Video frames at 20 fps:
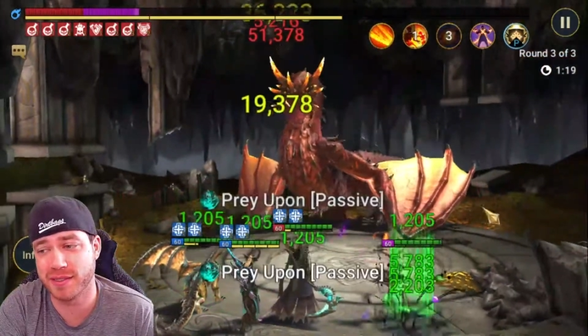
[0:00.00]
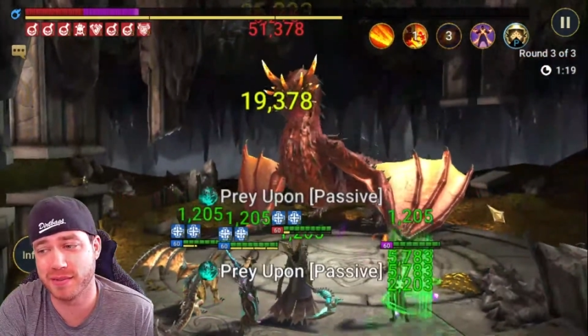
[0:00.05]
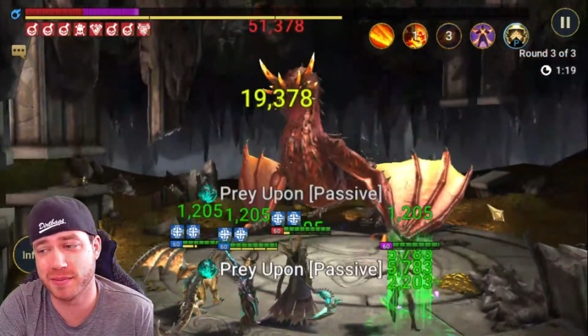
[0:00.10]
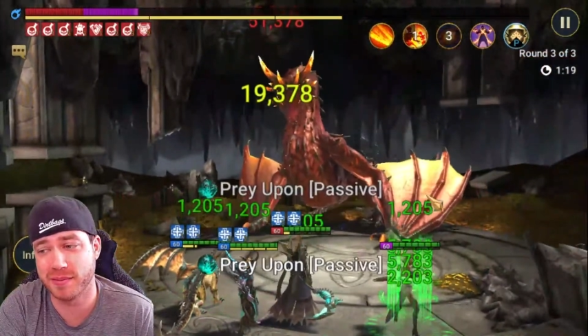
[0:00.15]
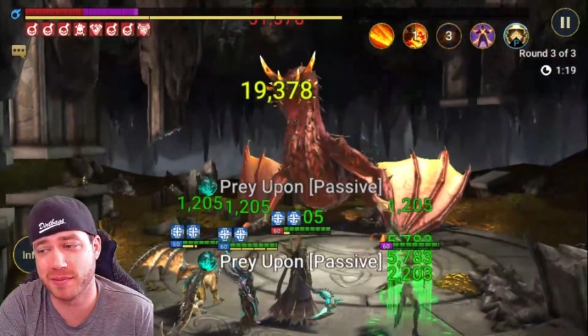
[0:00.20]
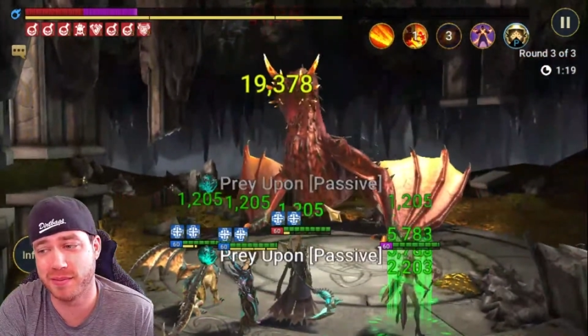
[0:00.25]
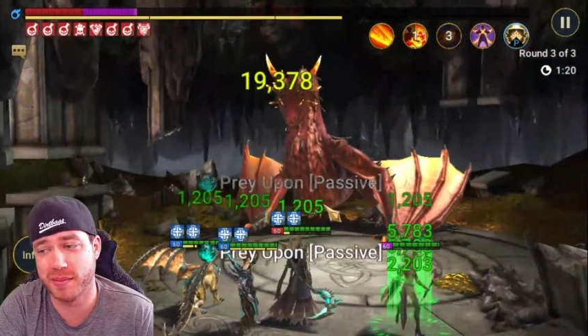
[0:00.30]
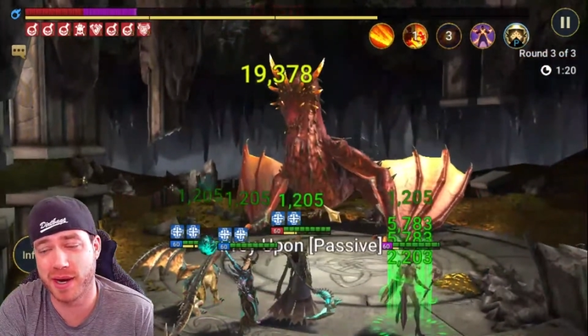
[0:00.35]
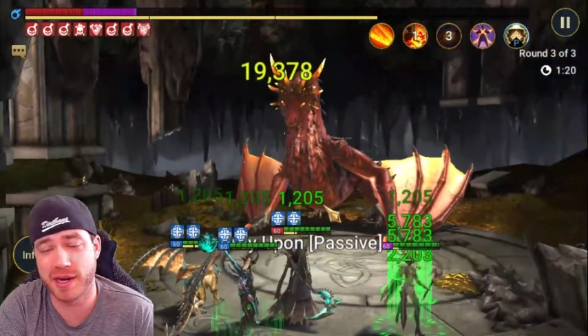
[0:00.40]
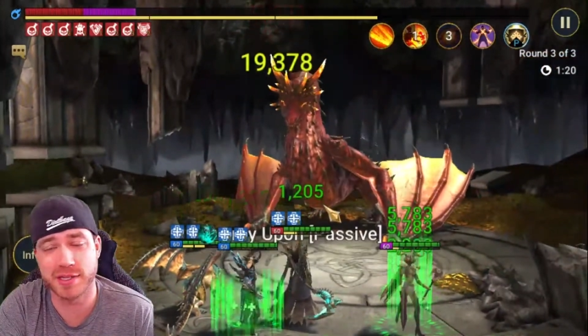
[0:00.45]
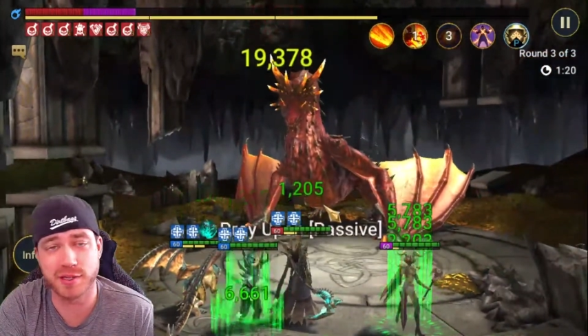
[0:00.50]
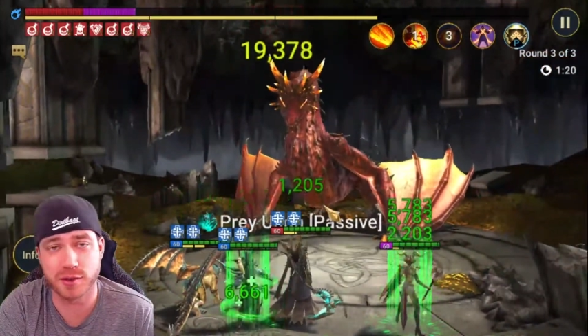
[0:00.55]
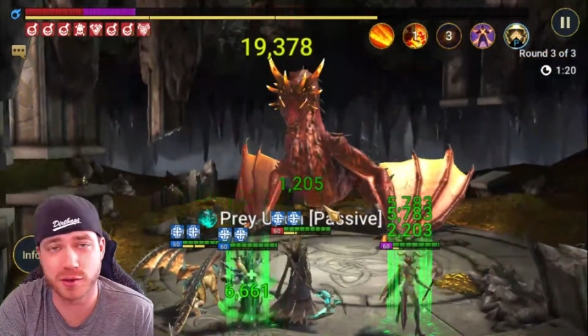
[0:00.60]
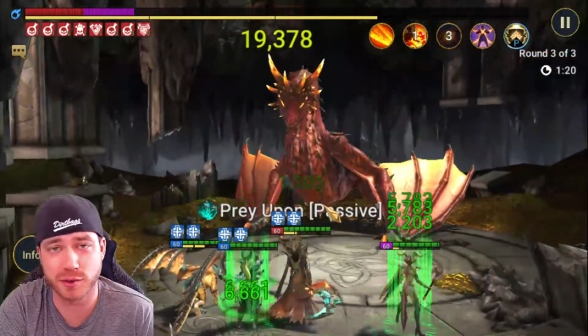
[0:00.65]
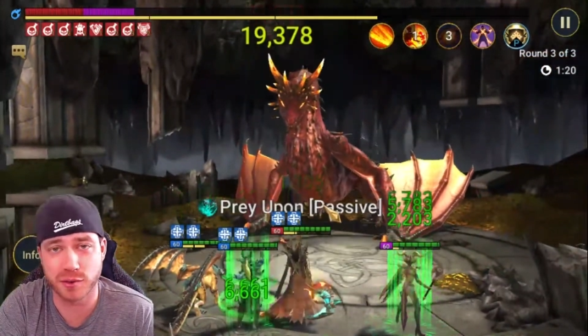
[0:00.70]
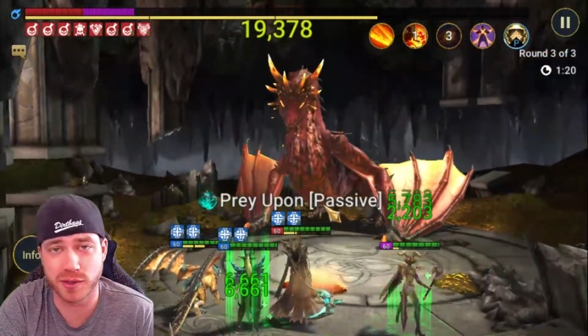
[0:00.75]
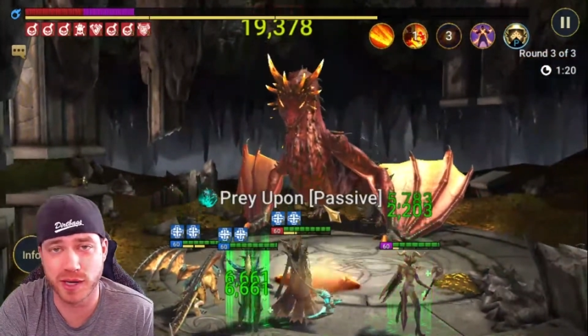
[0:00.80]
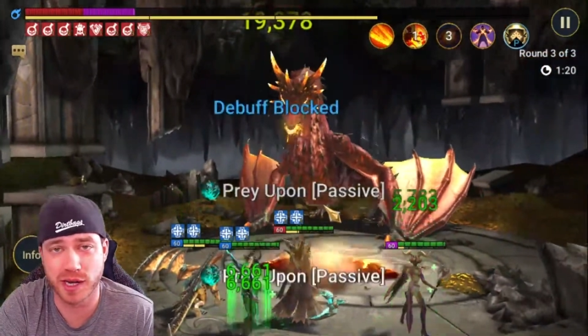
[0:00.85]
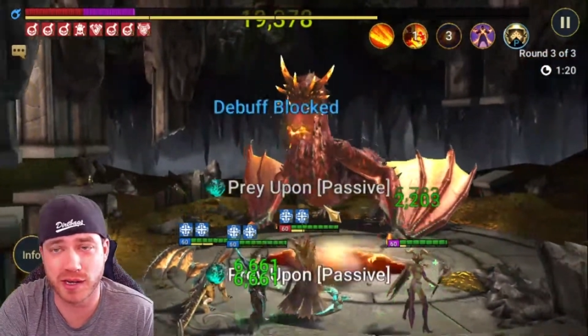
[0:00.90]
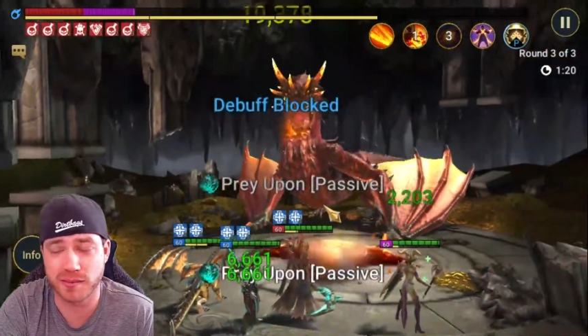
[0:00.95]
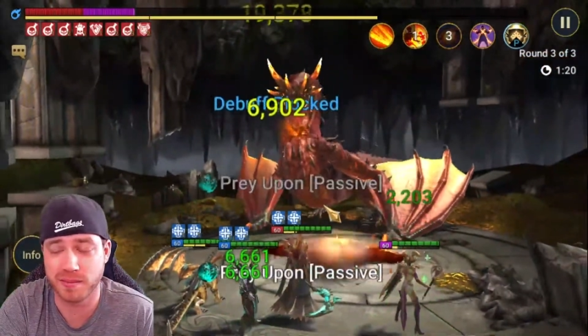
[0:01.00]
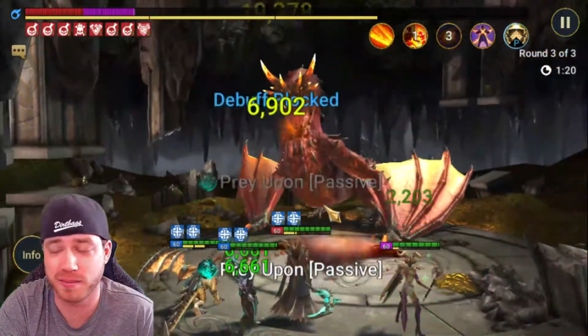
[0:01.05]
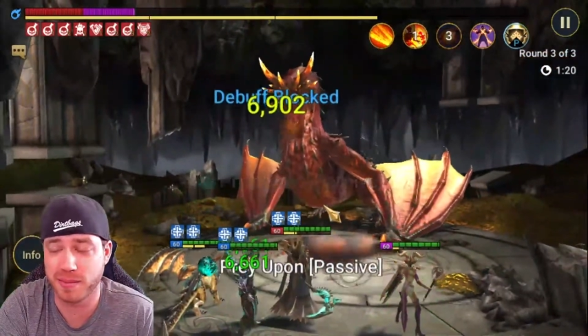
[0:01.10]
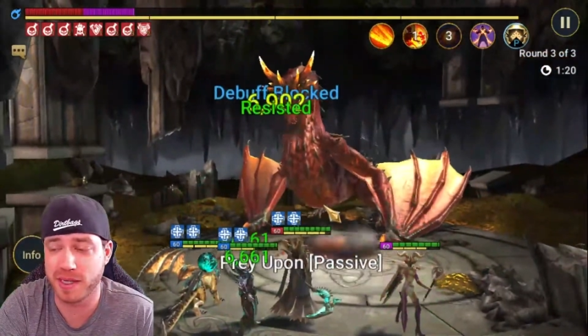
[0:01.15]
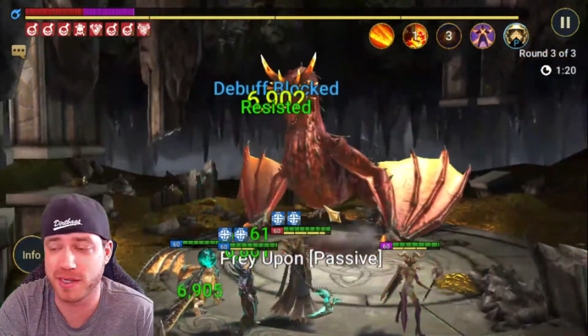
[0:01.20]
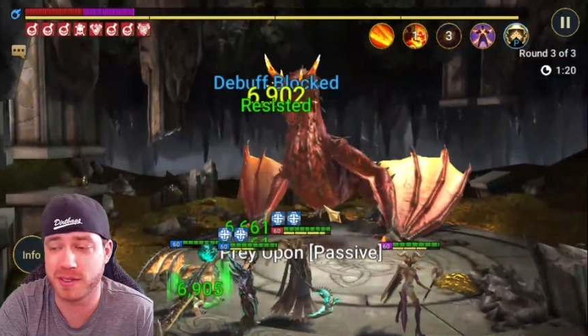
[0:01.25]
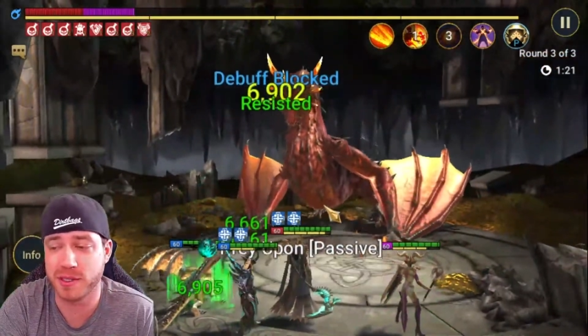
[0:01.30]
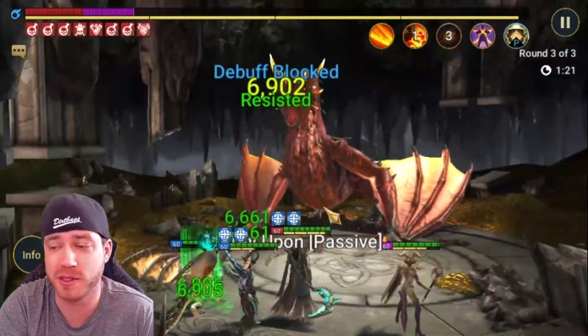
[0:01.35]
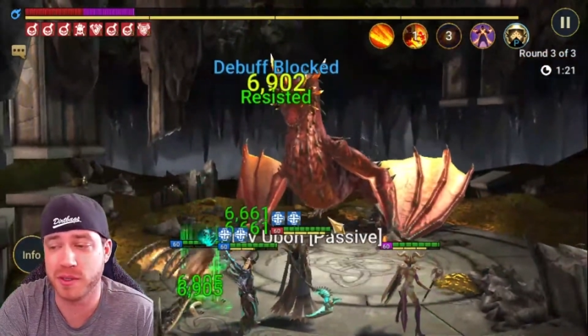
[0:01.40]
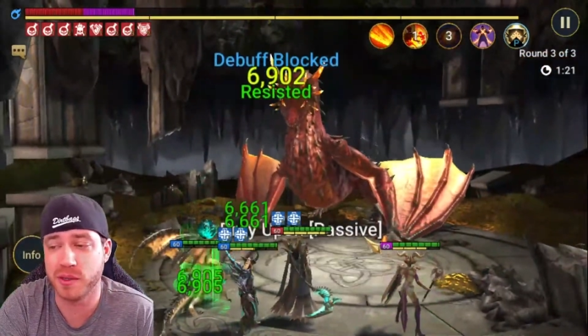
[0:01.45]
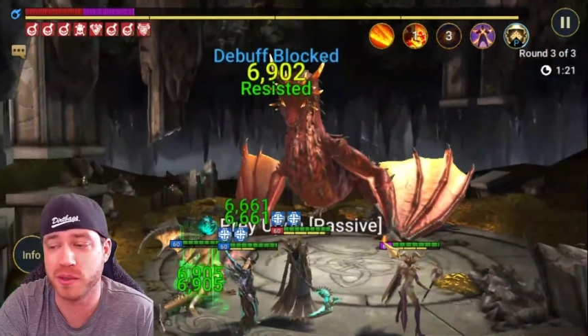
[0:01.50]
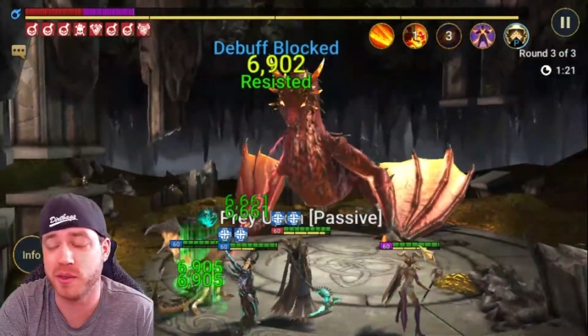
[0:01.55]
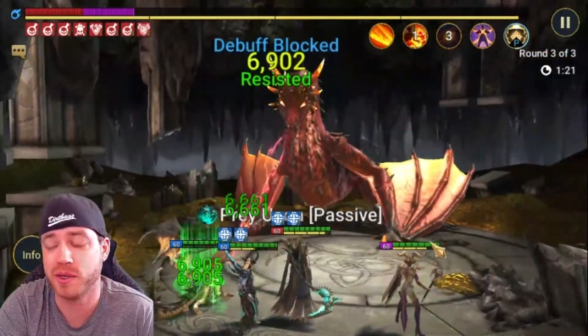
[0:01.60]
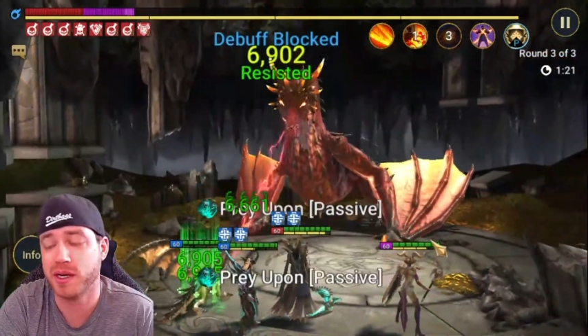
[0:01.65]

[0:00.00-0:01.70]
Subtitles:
minus cooldown by 2,